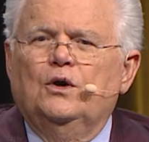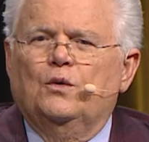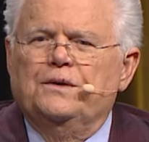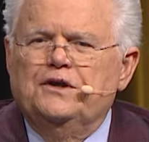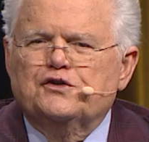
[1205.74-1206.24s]

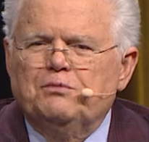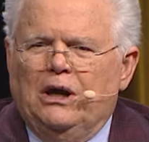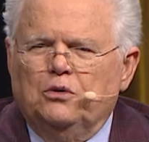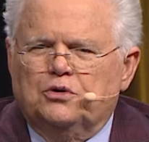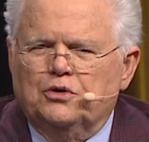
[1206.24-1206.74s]
When this
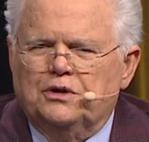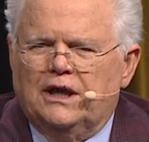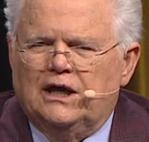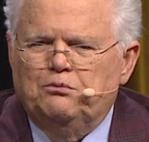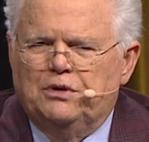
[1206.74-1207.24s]
mountain
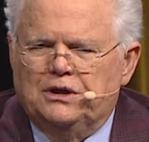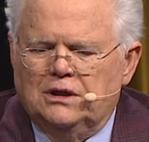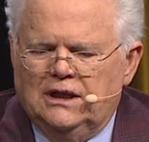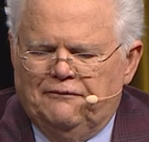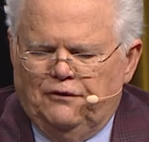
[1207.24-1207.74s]
had been
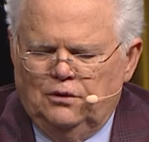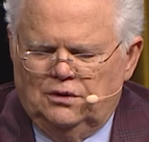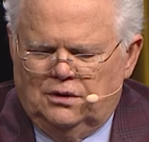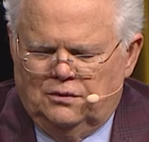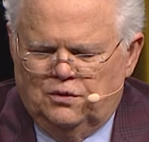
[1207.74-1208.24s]

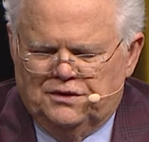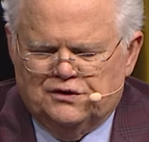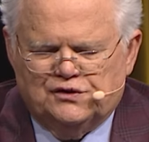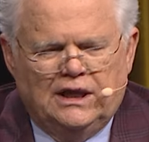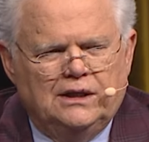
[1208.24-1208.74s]
leveled with
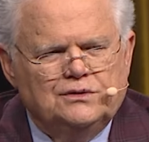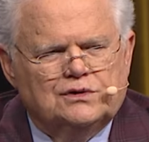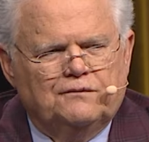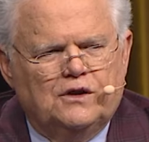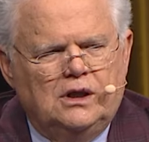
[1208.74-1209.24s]
the
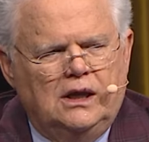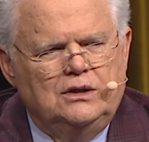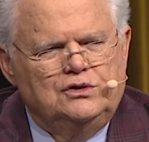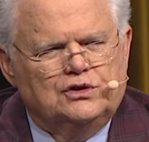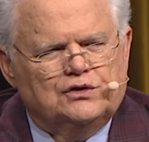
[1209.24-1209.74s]
sands of the
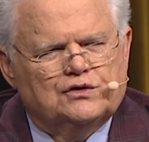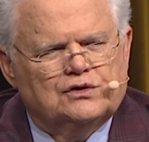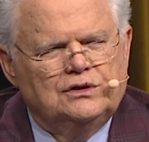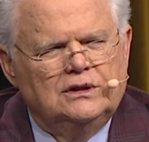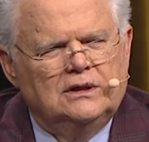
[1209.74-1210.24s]

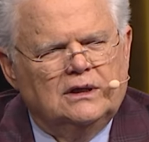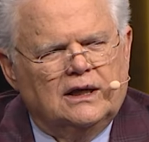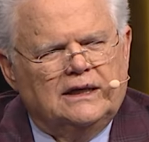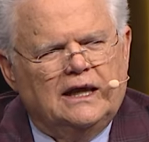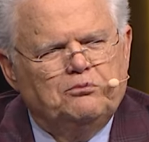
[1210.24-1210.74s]
ages
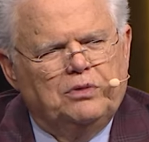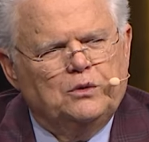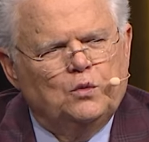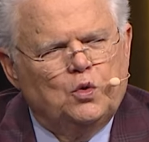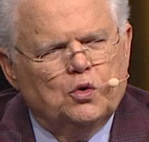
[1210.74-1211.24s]
and had
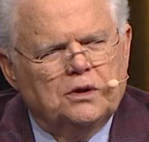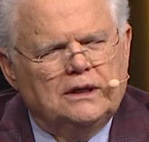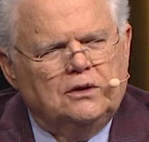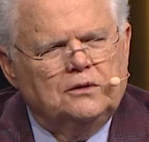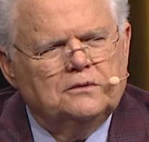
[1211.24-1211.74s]
been worn
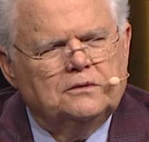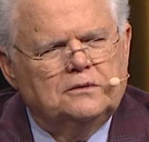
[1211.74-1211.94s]
out,